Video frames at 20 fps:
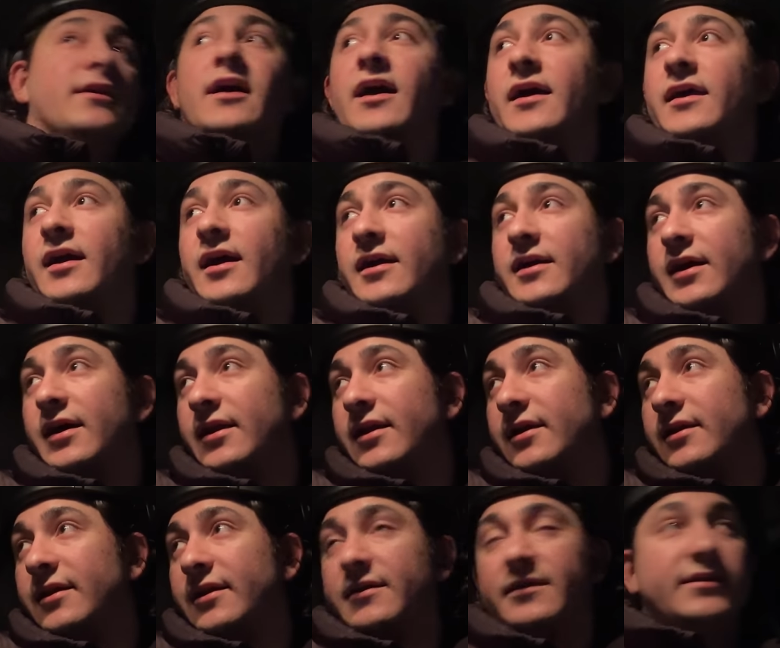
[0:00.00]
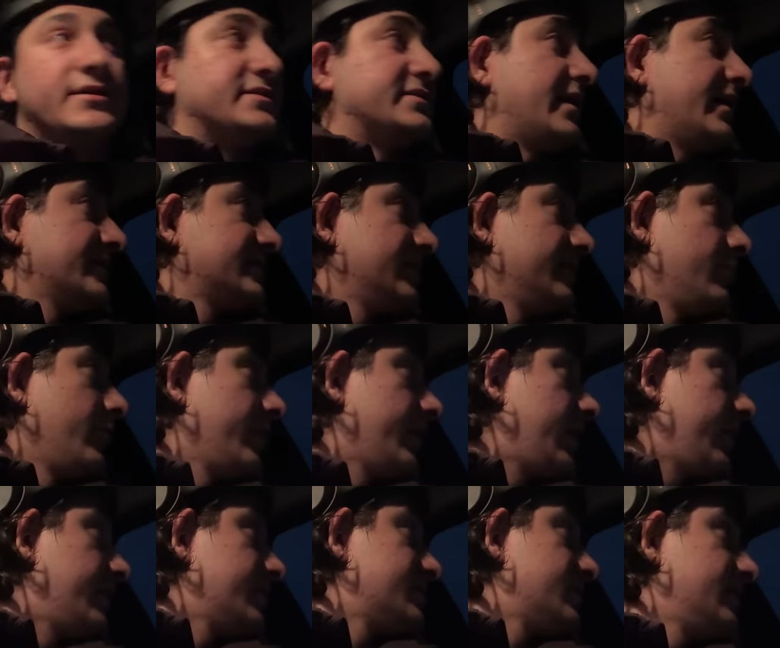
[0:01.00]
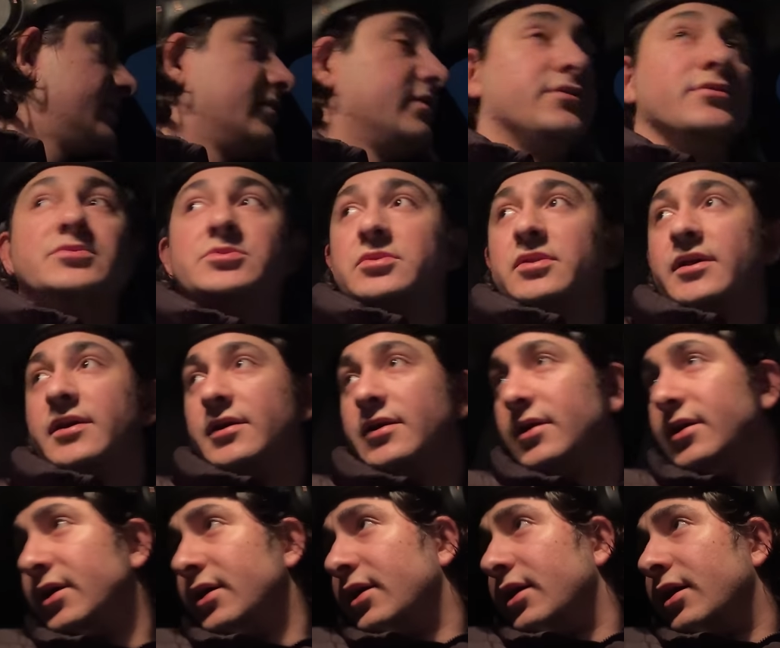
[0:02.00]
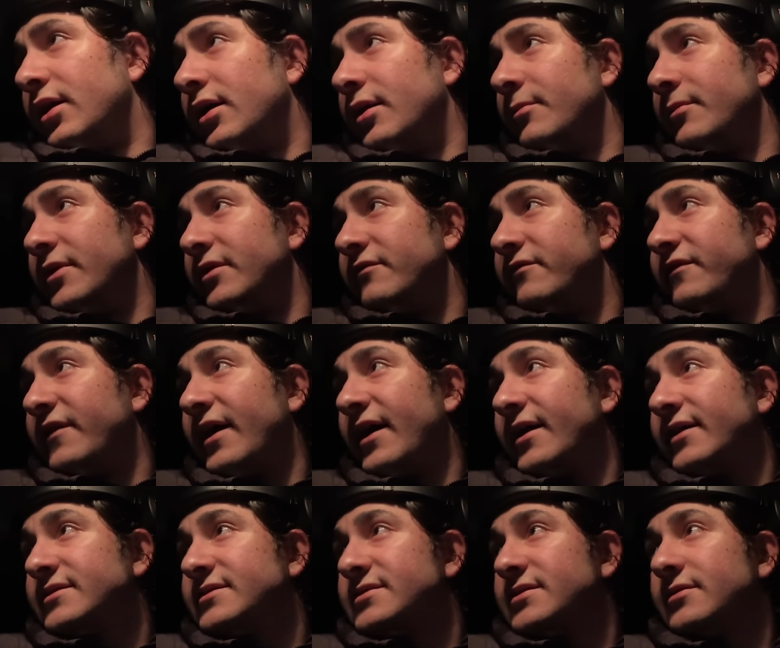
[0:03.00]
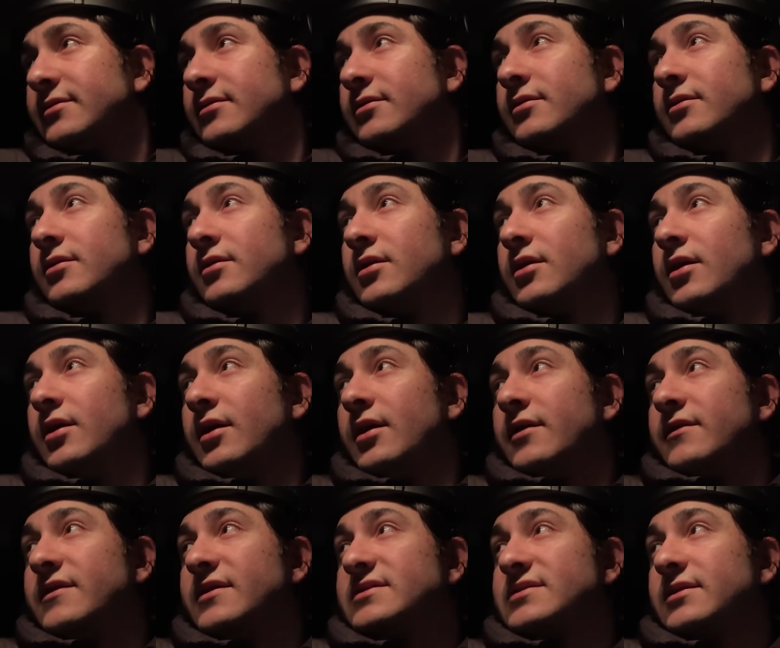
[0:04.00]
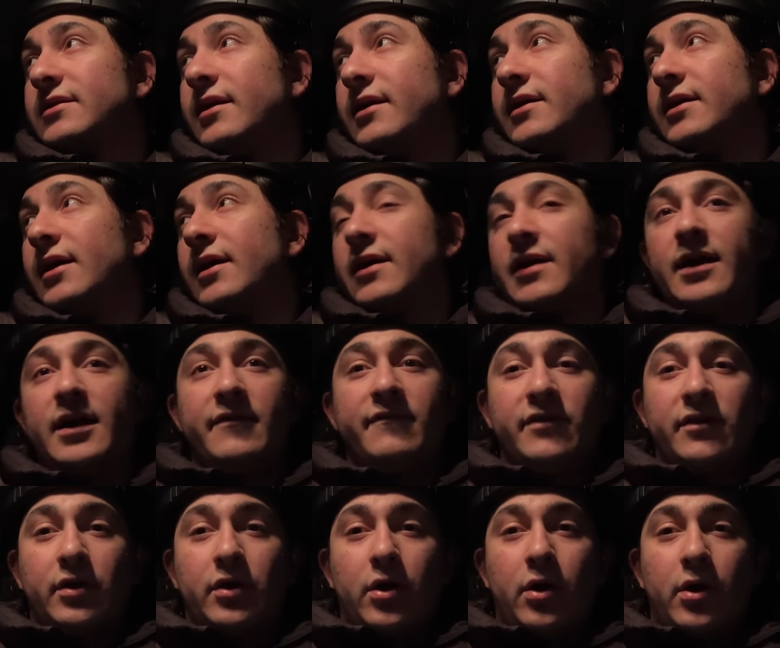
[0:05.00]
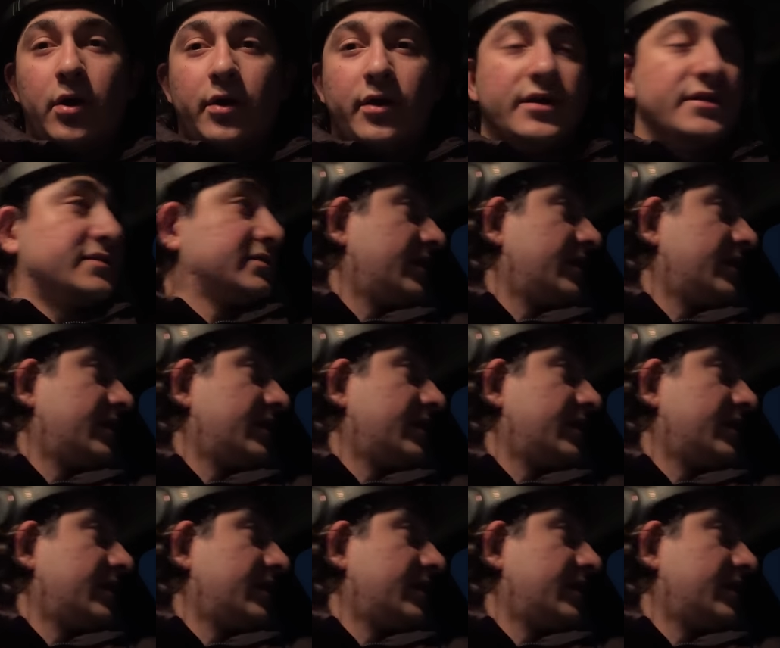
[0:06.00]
I, I kind of hit like the exact same workout as I did usually. Um, in fact, this light I have in the car is